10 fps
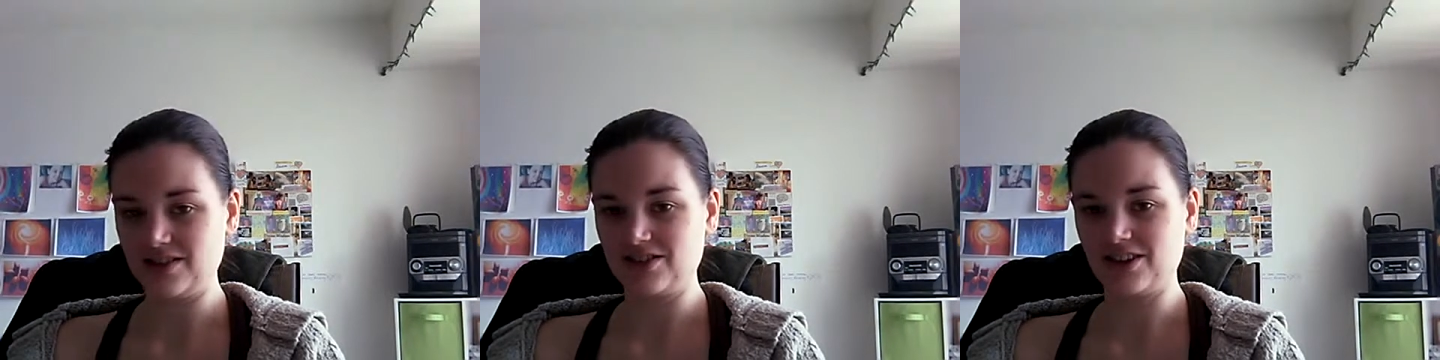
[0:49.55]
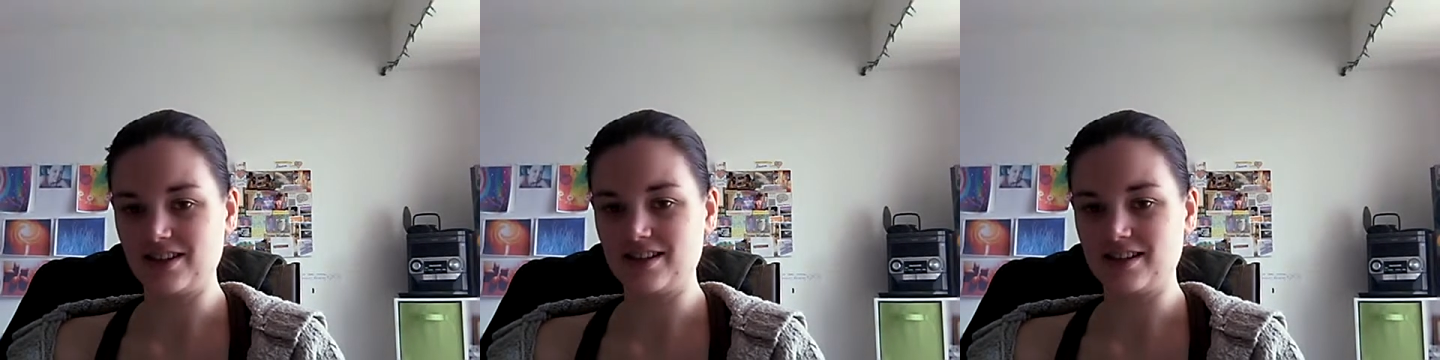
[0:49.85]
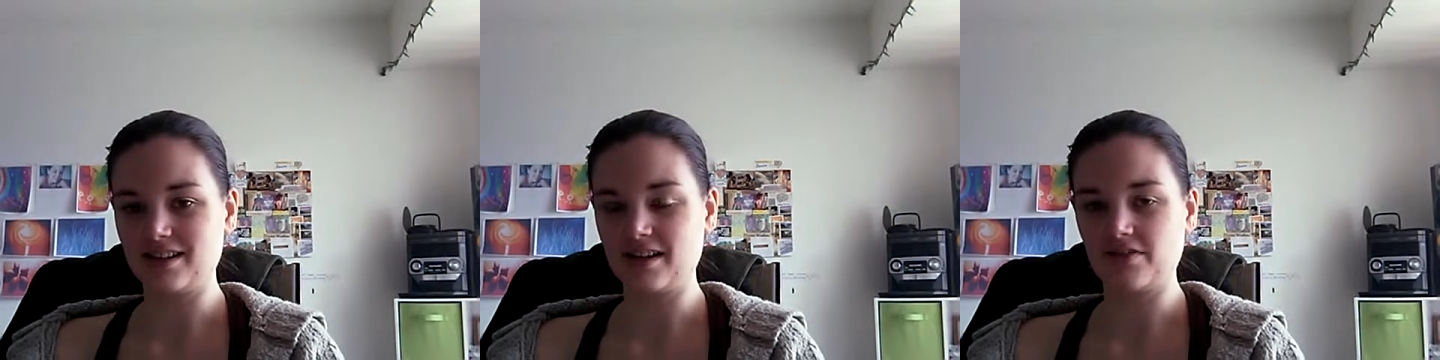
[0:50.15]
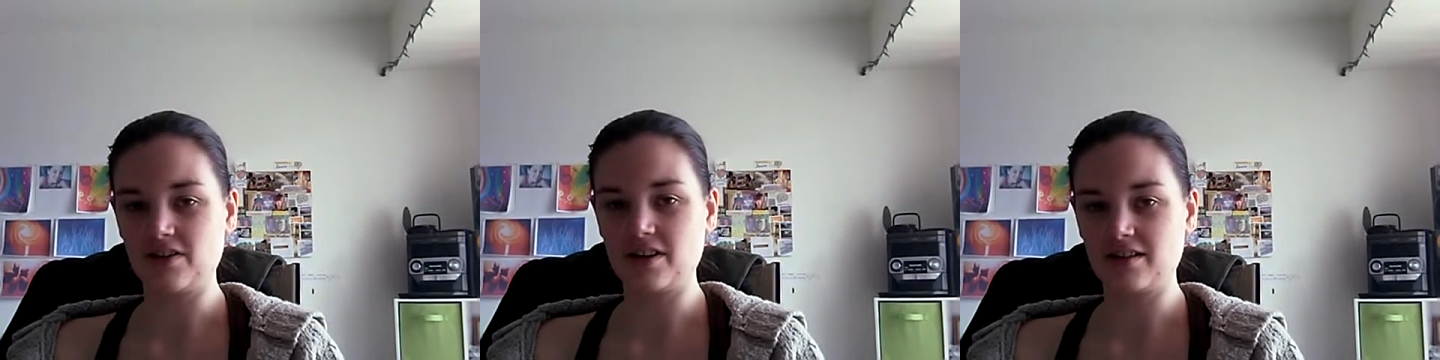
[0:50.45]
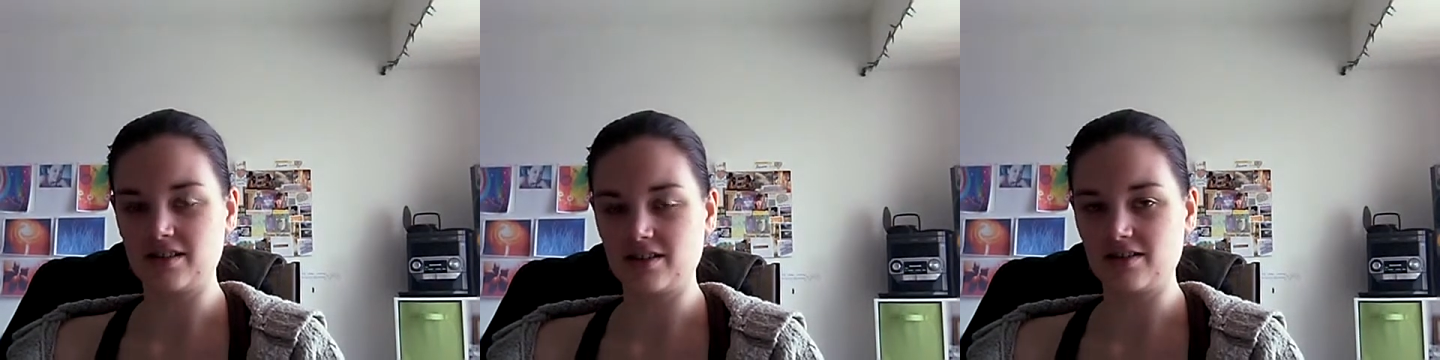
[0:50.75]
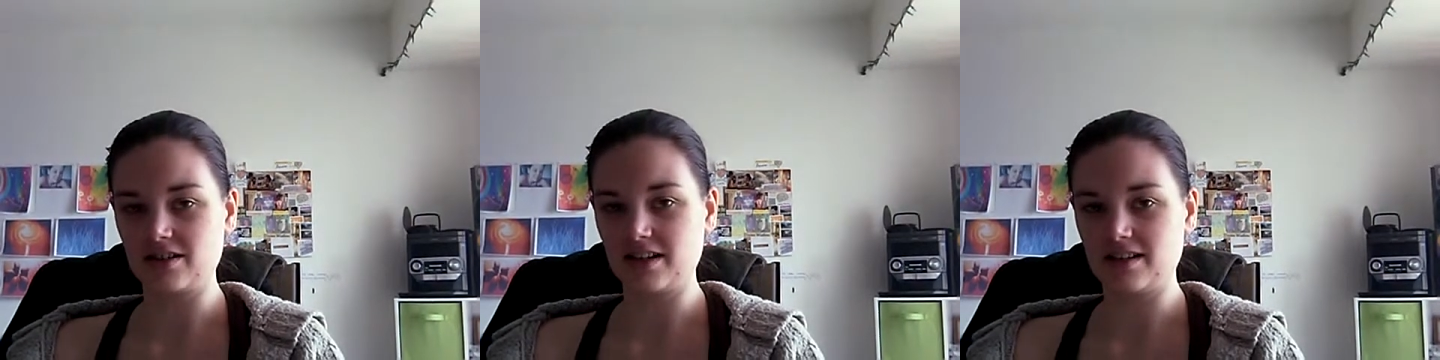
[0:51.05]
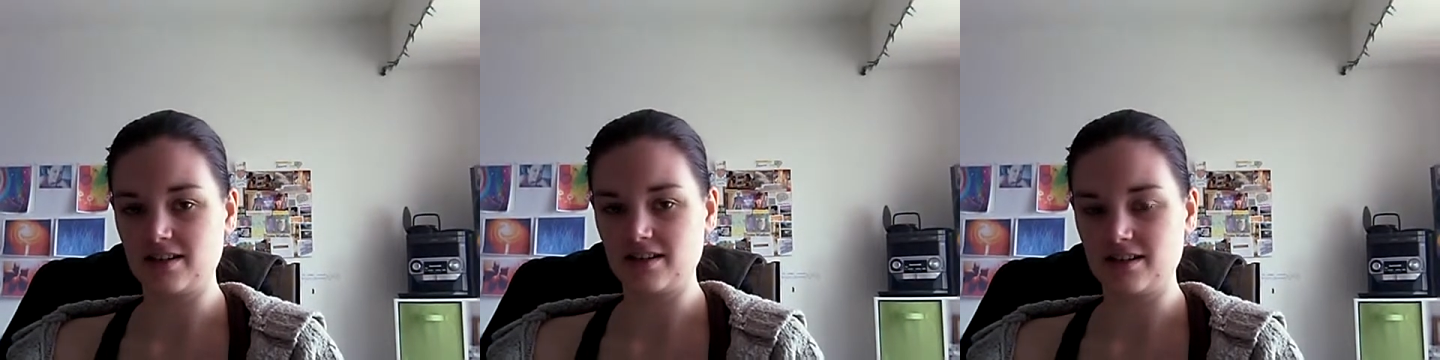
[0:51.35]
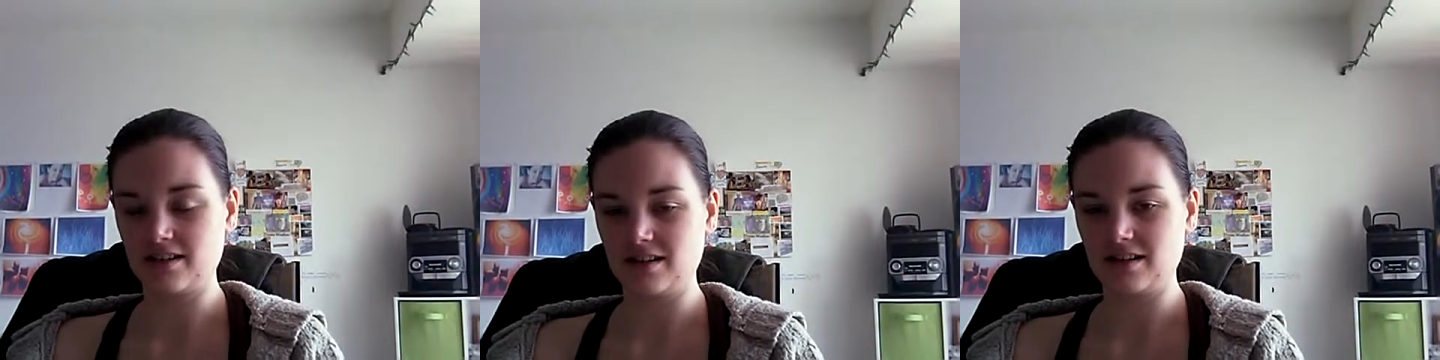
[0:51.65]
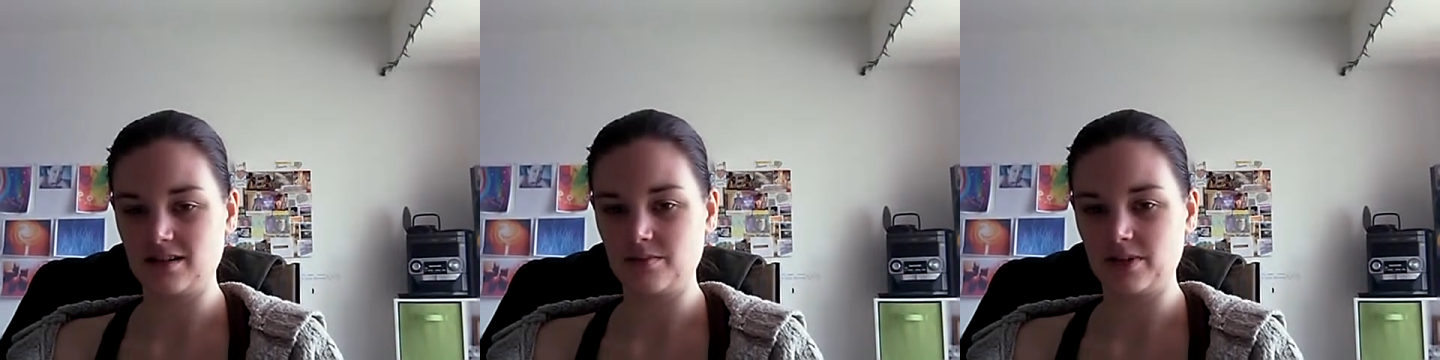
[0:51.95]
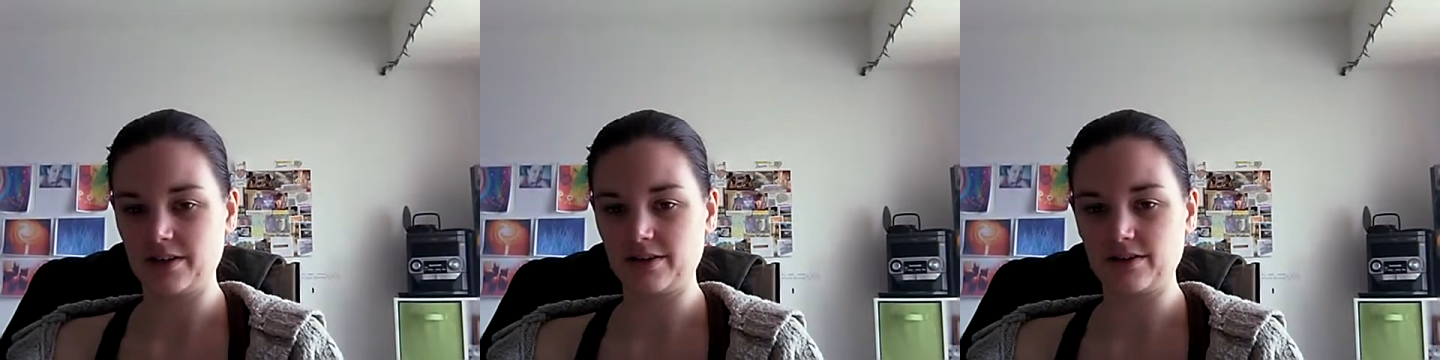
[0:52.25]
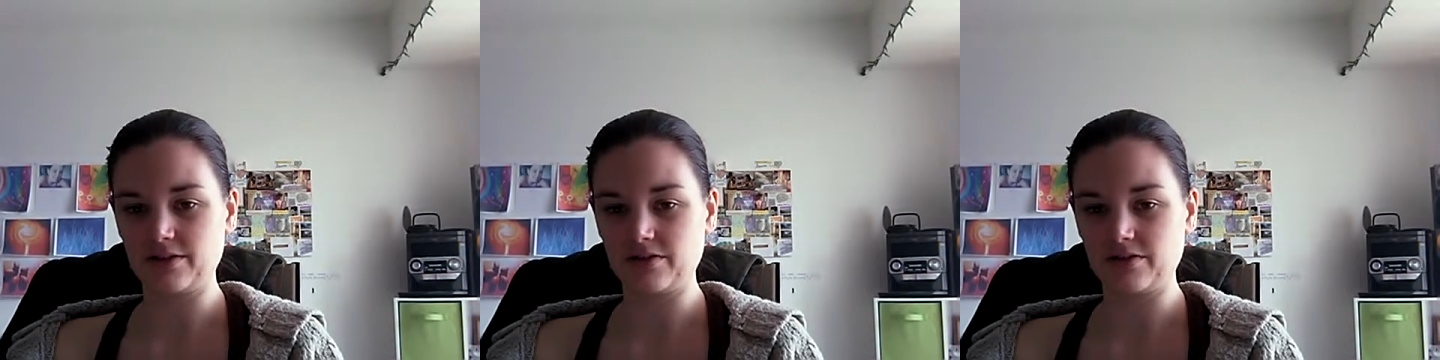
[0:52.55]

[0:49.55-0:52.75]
trying to take the effort now to understand it better.